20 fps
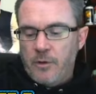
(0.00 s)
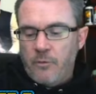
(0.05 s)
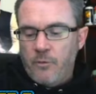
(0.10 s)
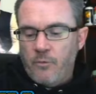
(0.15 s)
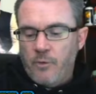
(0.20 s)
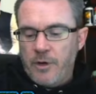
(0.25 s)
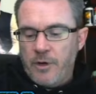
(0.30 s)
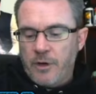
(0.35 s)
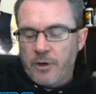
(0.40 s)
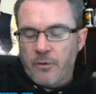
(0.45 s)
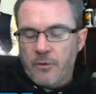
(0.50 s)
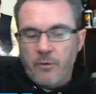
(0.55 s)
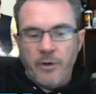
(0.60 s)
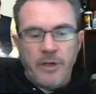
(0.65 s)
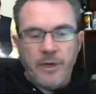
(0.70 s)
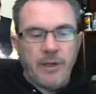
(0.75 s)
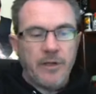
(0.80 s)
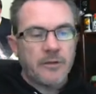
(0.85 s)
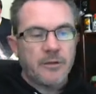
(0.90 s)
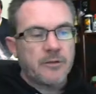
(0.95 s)
we are
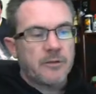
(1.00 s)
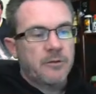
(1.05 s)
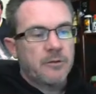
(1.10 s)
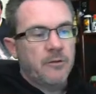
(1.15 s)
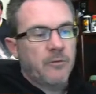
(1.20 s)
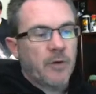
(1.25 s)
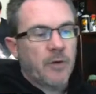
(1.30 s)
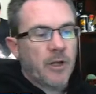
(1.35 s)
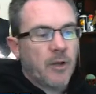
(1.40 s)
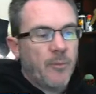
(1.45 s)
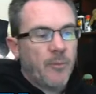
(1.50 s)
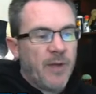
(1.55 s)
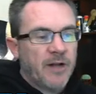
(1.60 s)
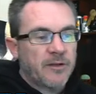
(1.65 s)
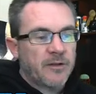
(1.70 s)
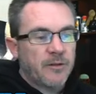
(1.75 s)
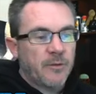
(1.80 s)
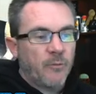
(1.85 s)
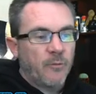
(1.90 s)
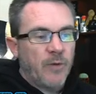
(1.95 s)
going to we're gonna go back
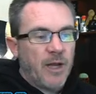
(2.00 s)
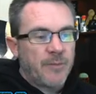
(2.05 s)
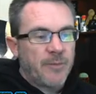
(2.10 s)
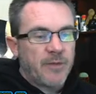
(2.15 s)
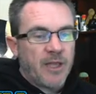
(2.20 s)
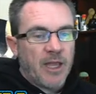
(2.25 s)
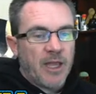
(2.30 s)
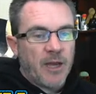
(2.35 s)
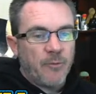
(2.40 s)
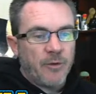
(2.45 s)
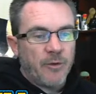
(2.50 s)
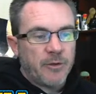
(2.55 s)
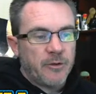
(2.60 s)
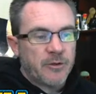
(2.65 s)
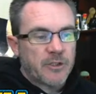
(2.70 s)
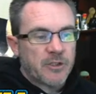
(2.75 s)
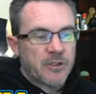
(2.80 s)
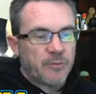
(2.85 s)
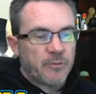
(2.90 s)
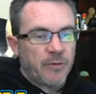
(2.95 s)
to the webcam when
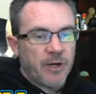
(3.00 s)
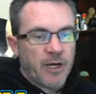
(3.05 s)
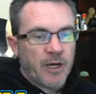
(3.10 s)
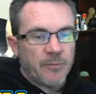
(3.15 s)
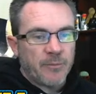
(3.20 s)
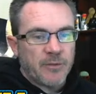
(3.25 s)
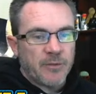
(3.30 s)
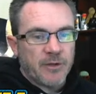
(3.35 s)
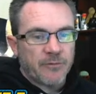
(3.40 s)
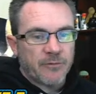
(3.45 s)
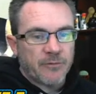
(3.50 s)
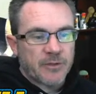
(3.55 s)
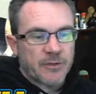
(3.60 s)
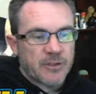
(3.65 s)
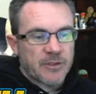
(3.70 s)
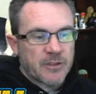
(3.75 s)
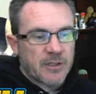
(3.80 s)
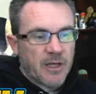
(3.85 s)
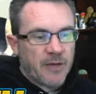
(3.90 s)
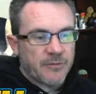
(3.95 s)
Nooch's bringing up different
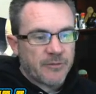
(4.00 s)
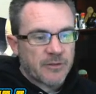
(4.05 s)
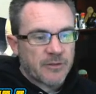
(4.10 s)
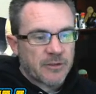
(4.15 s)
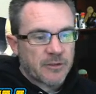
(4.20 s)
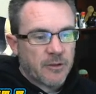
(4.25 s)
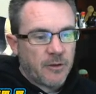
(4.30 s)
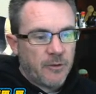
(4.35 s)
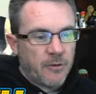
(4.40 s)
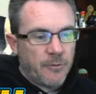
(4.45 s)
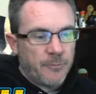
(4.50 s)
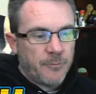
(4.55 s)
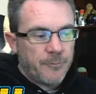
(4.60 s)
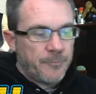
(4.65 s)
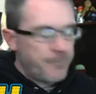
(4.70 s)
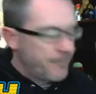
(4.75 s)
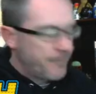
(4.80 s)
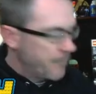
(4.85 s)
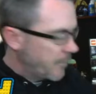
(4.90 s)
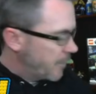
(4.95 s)
stuff. So
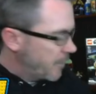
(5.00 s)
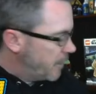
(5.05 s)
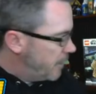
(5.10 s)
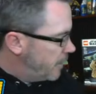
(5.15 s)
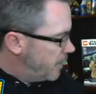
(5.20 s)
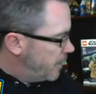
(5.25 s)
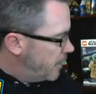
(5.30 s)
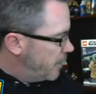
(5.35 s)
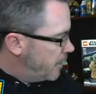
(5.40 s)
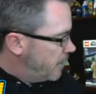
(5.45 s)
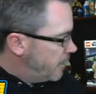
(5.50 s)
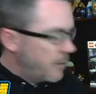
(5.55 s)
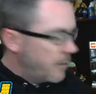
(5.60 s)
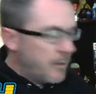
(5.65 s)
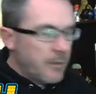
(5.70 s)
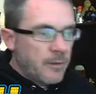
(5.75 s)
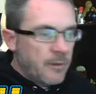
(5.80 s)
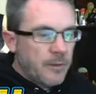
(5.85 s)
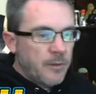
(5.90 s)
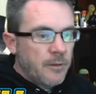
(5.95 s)

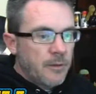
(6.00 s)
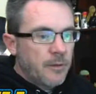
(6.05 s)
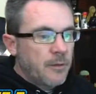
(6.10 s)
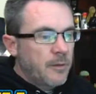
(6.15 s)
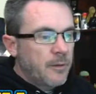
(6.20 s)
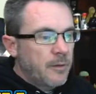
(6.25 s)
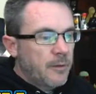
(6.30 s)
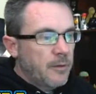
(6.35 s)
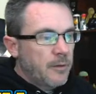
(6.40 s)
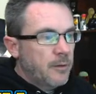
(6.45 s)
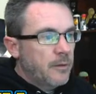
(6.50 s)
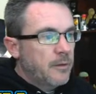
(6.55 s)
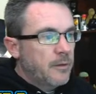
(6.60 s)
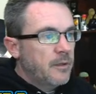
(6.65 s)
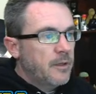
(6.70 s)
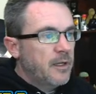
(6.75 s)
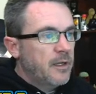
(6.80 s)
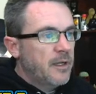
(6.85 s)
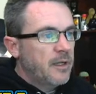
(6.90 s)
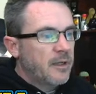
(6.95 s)
yeah,
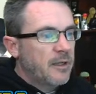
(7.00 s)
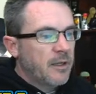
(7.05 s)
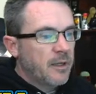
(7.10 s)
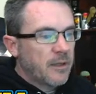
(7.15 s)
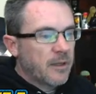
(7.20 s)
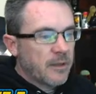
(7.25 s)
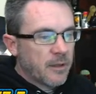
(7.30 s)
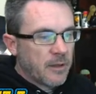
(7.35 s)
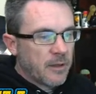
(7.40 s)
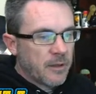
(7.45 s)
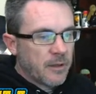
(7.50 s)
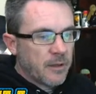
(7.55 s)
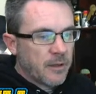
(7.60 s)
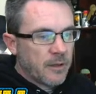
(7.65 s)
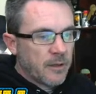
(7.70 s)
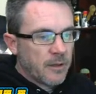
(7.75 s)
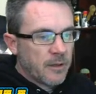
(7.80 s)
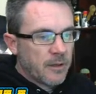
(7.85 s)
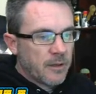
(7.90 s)
yeah, yeah, yeah.